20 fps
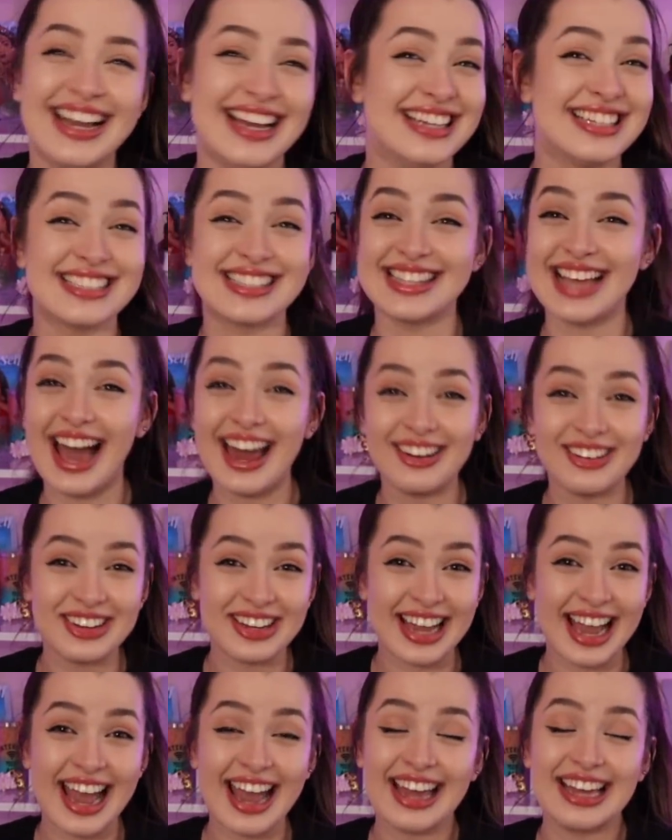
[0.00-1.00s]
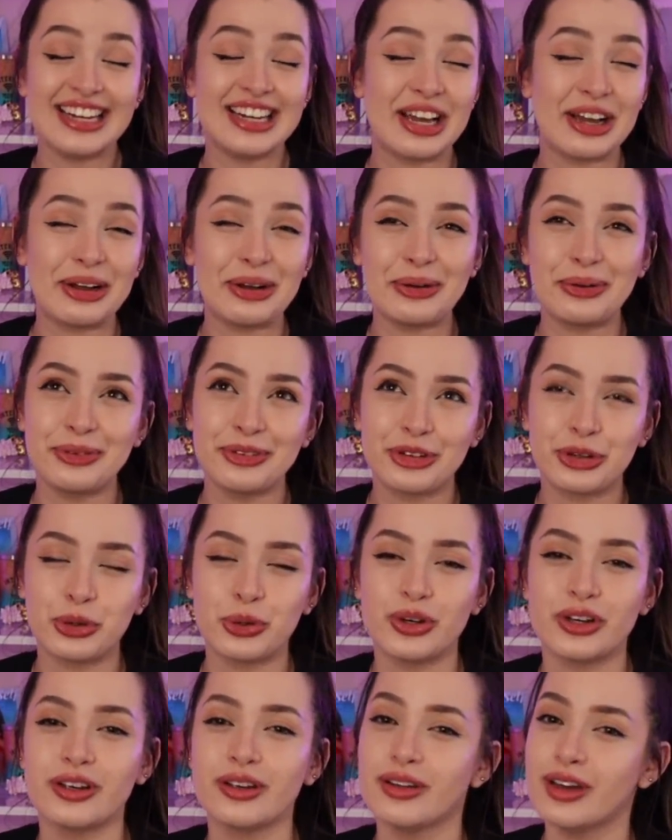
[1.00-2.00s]
Is that okay? No?
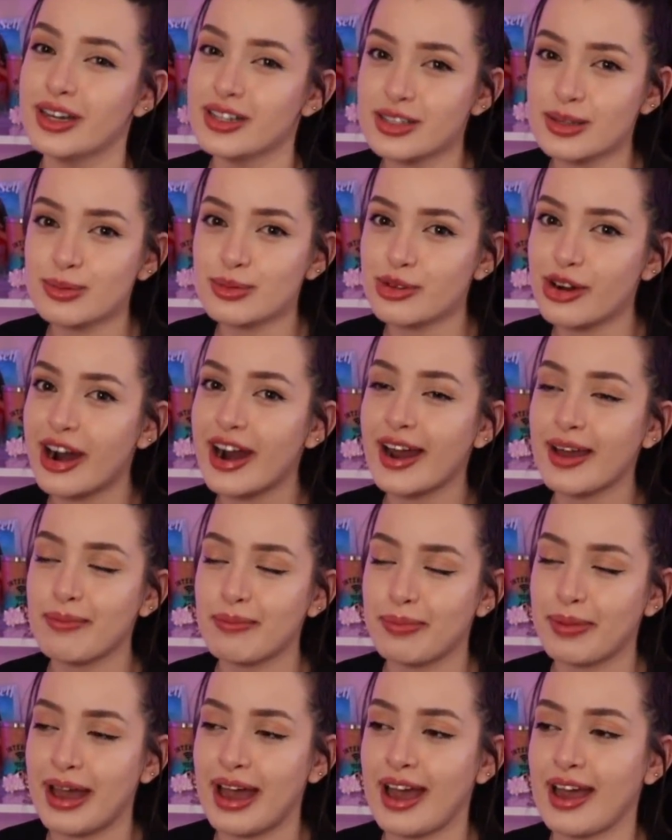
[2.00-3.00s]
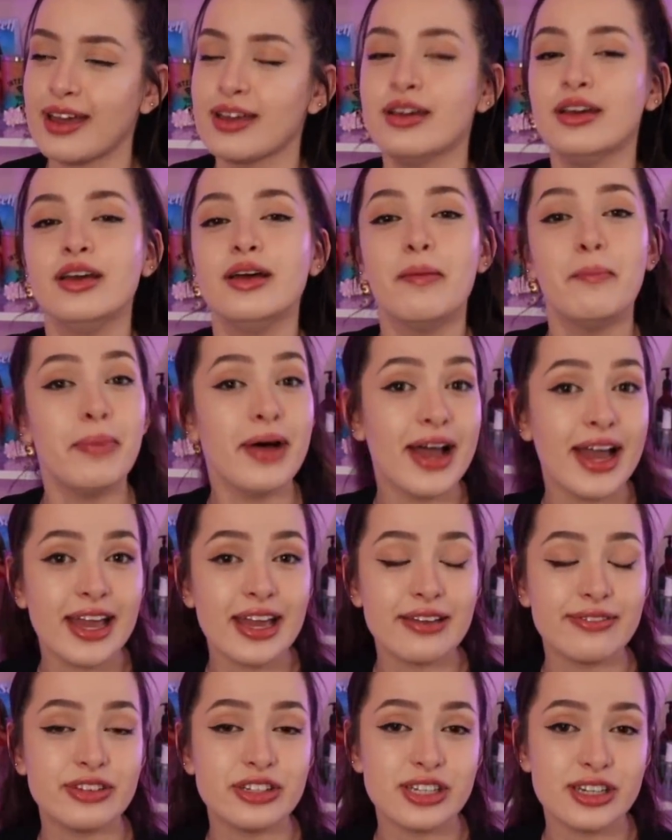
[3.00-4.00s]
Cool. Unsubscribe. Bye.
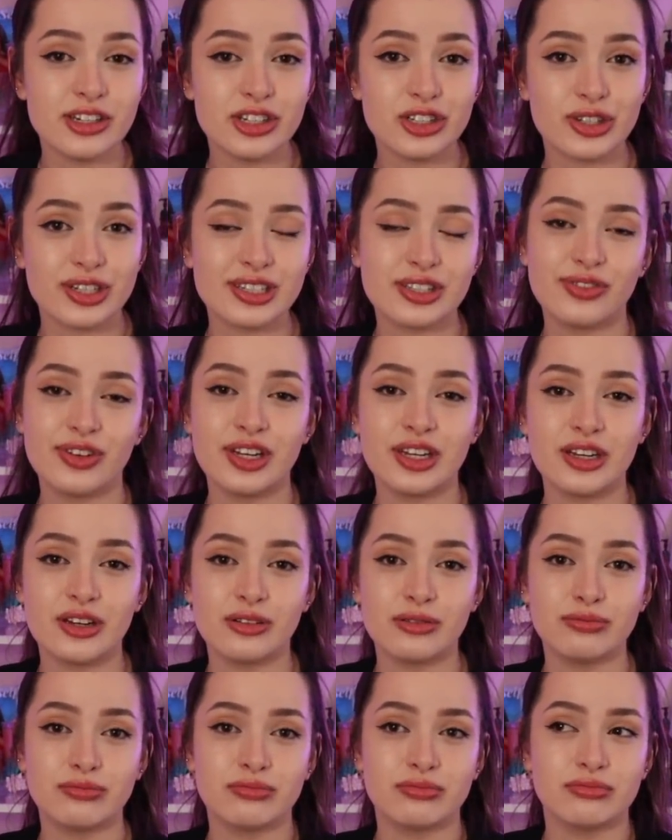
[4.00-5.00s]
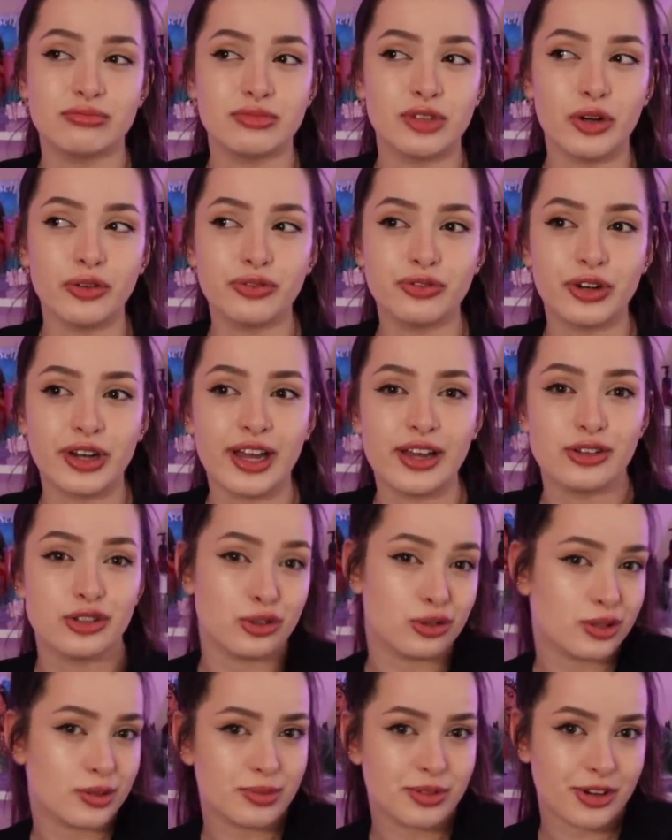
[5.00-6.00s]
But if you did enjoy this video, don't forget
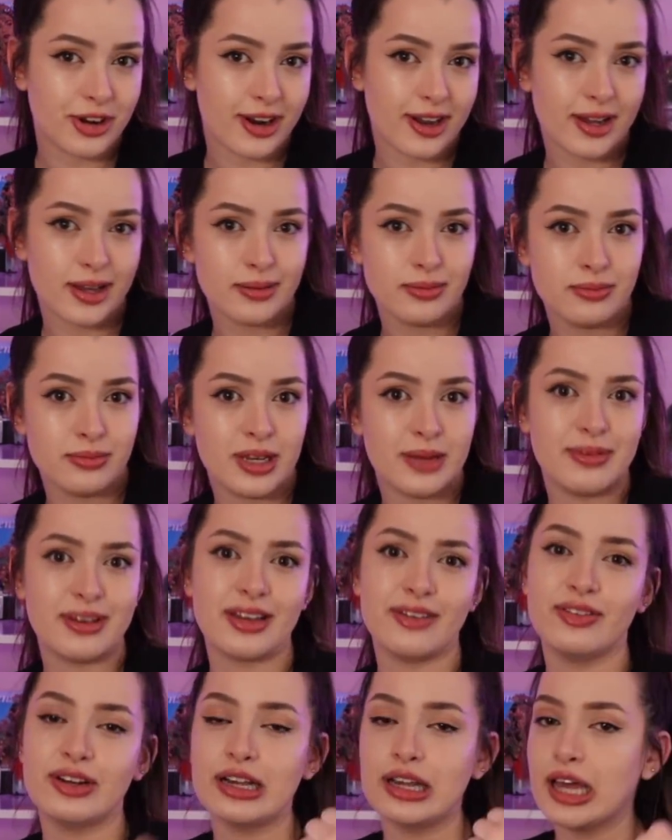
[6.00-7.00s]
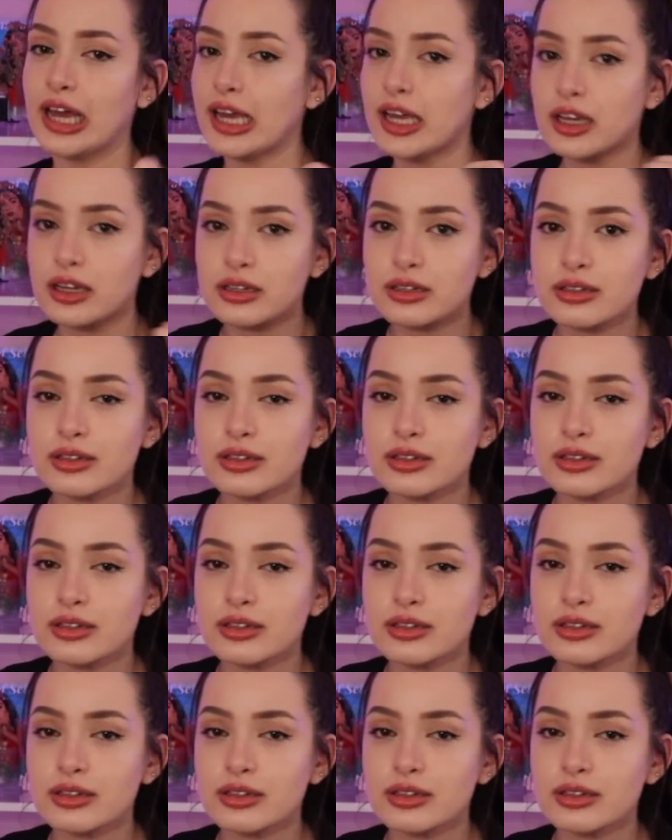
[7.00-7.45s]
to subscribe. Maybe give it a like.